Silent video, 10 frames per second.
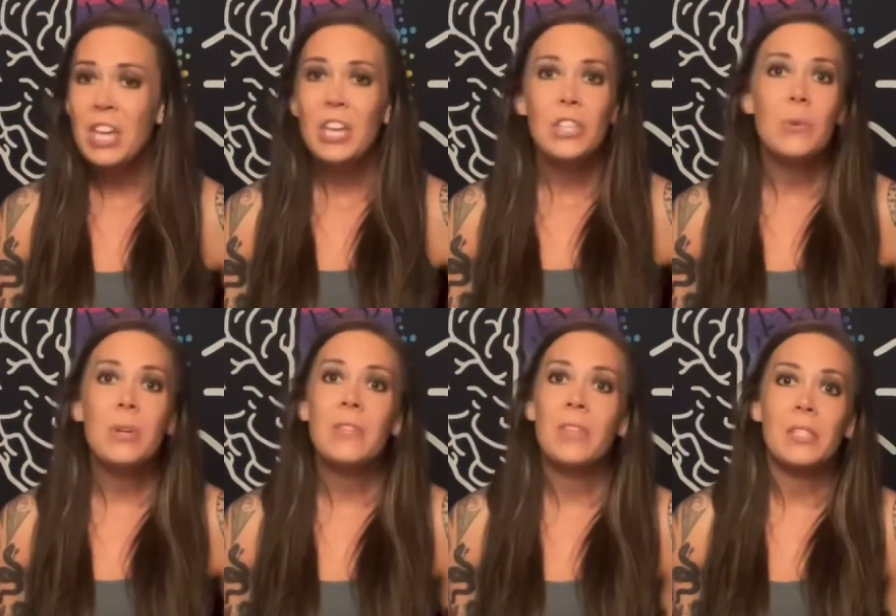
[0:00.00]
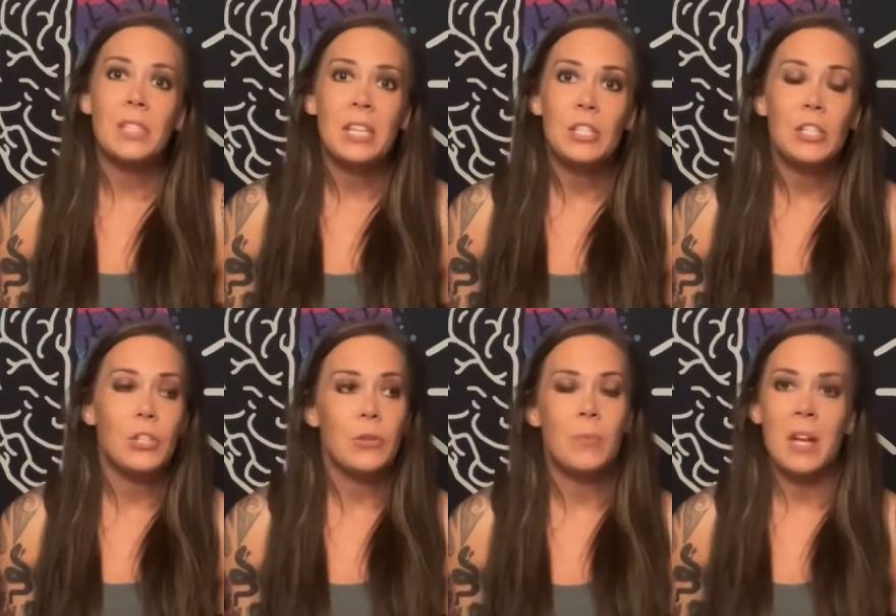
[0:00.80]
You can listen
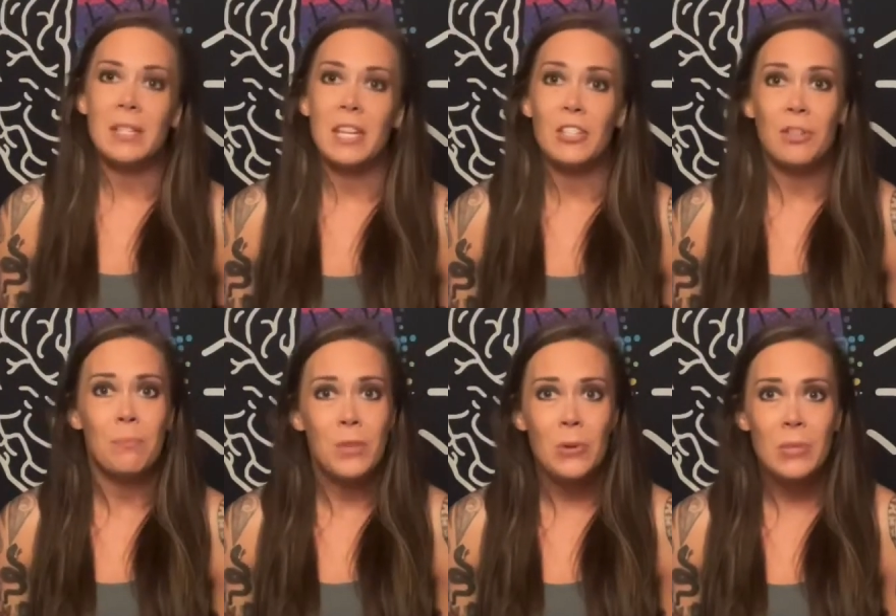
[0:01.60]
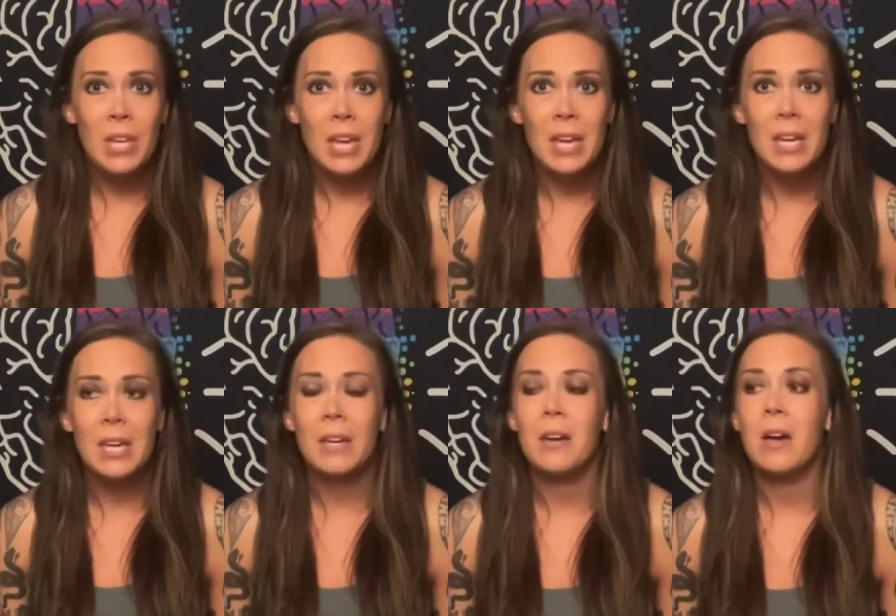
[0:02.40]
to meditation music,
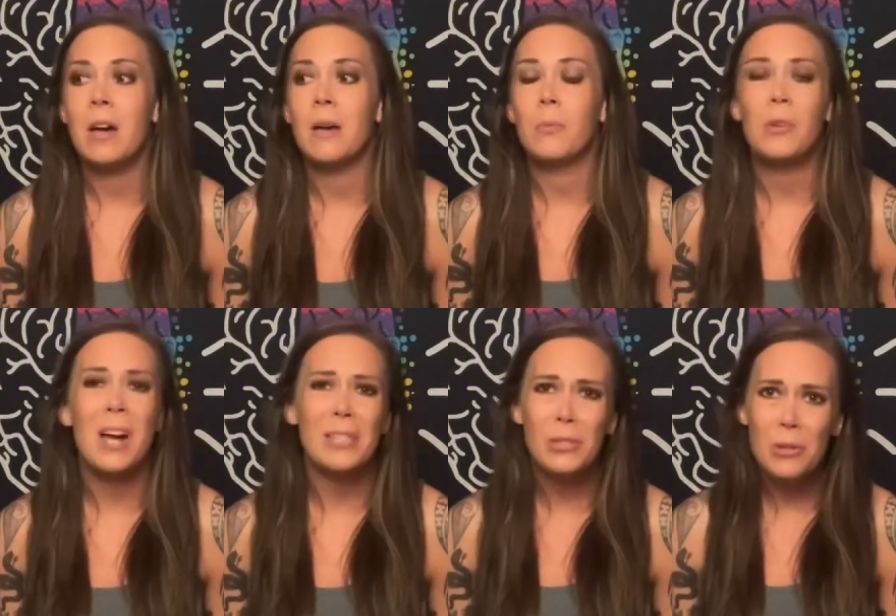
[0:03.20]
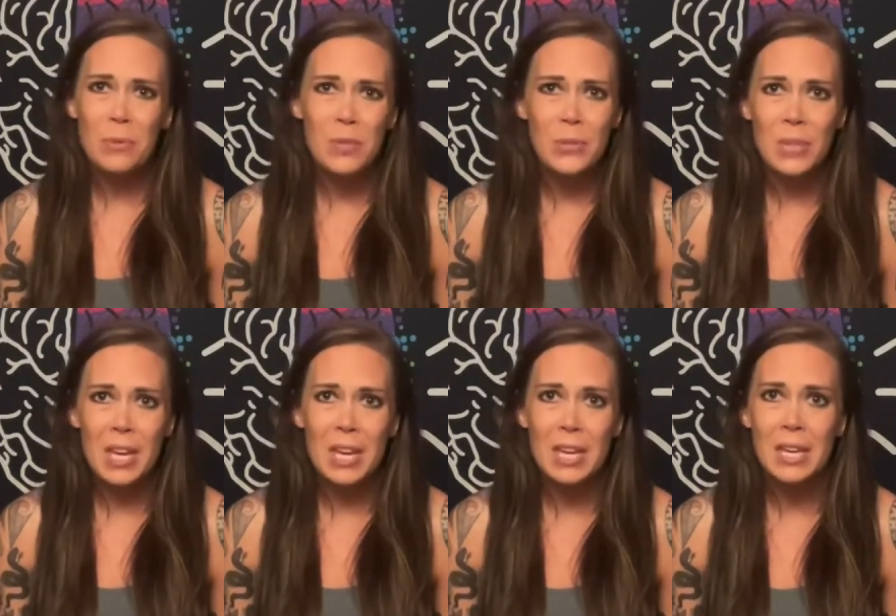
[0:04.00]
classical
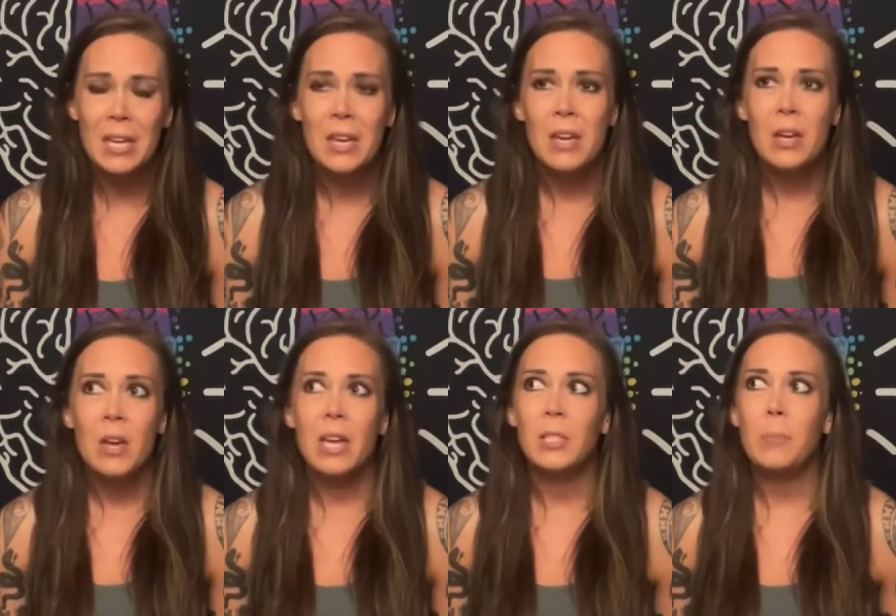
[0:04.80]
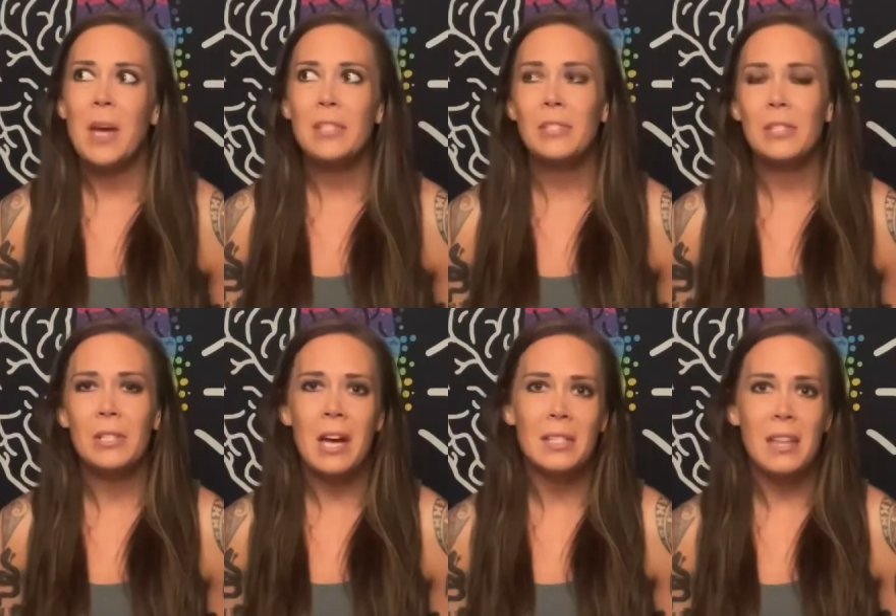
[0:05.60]
music. It's best
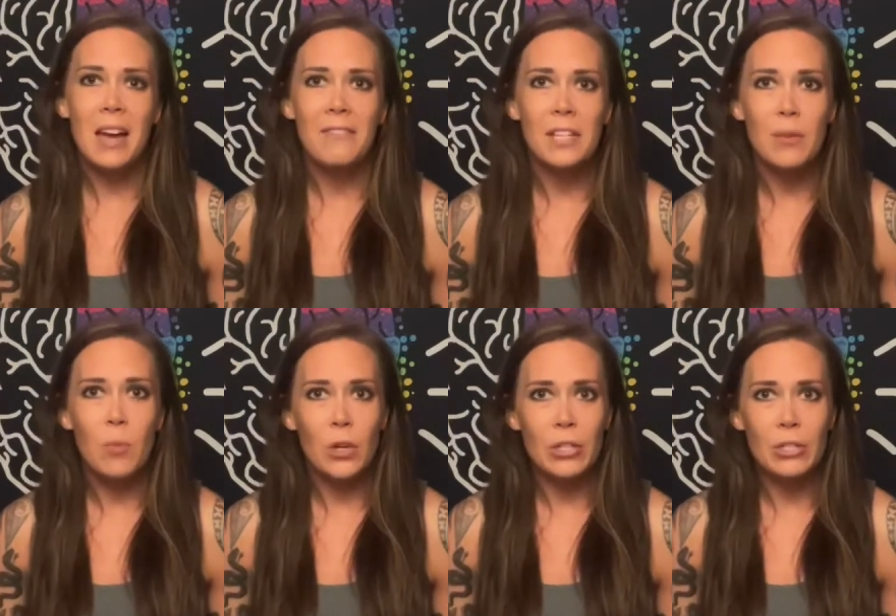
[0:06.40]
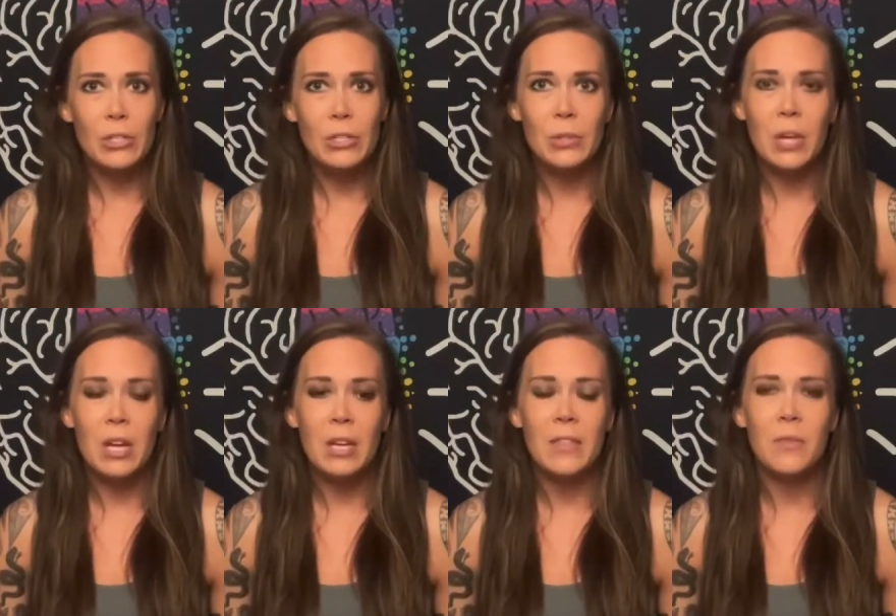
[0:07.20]
not to have any words
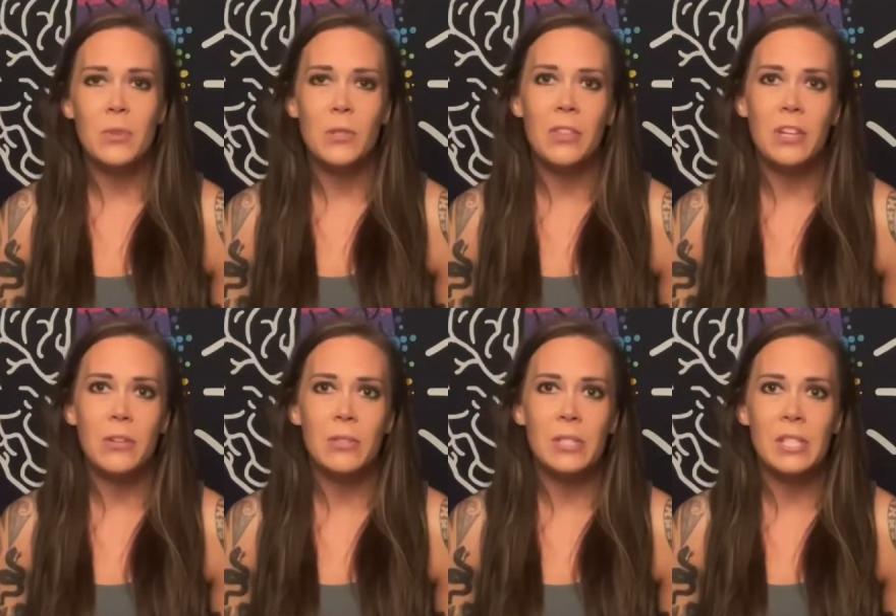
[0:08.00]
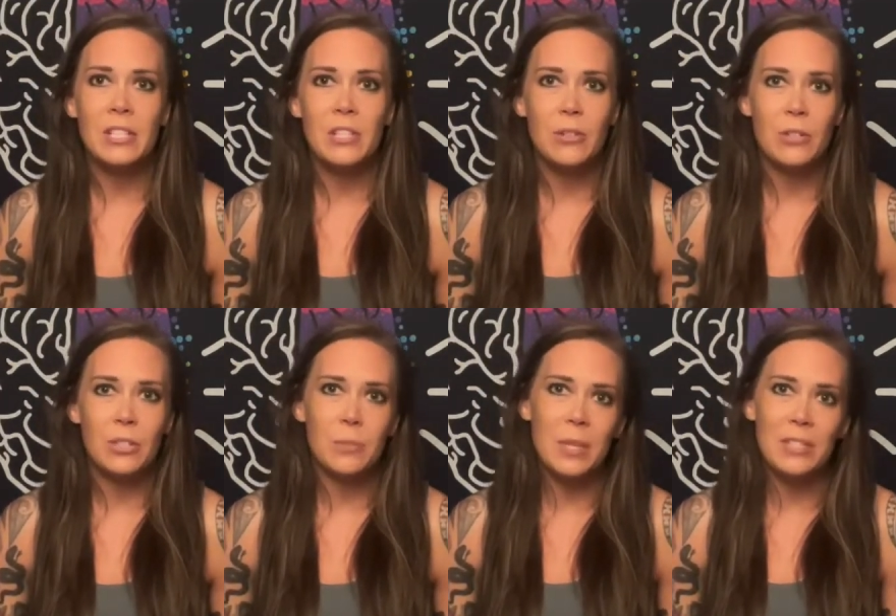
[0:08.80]
in the music that you're listening to
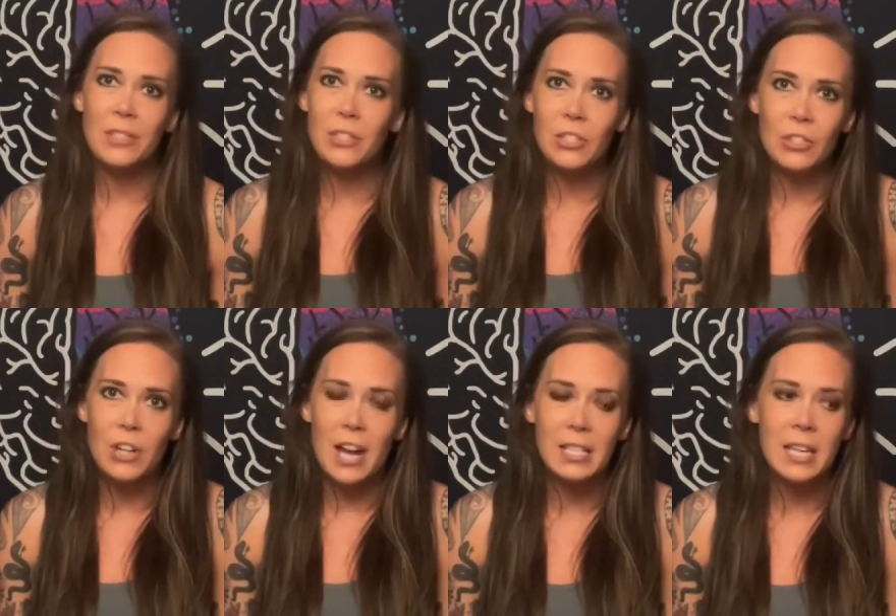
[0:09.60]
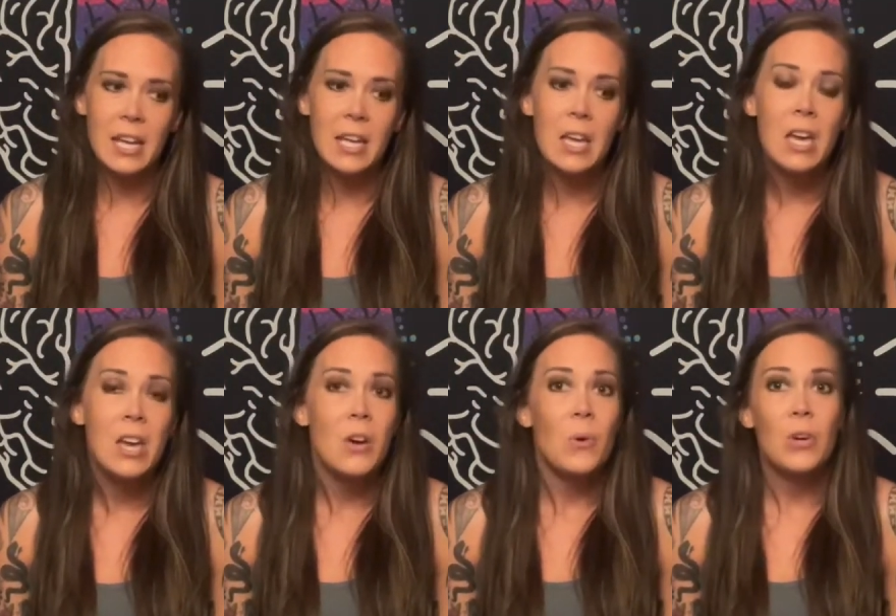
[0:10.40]
just because it's distracting,
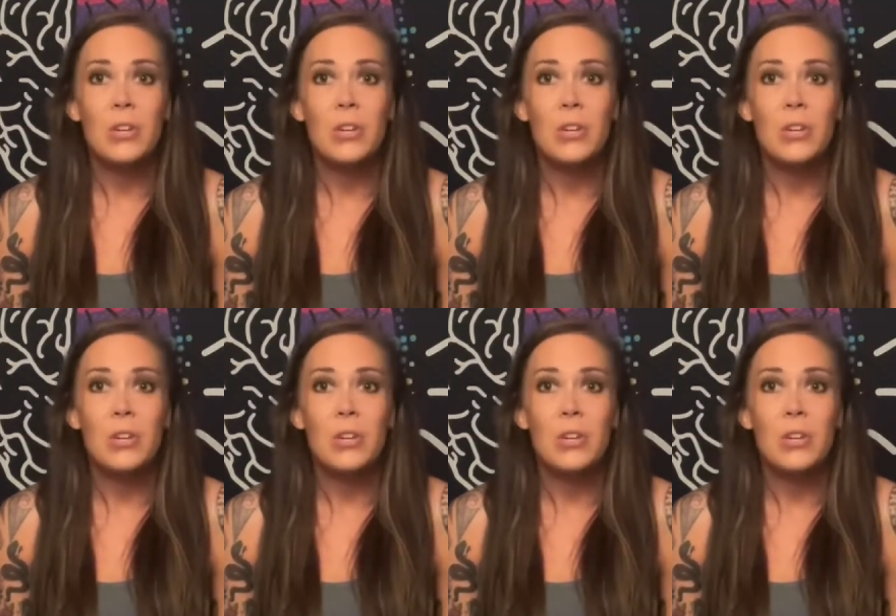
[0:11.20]
or you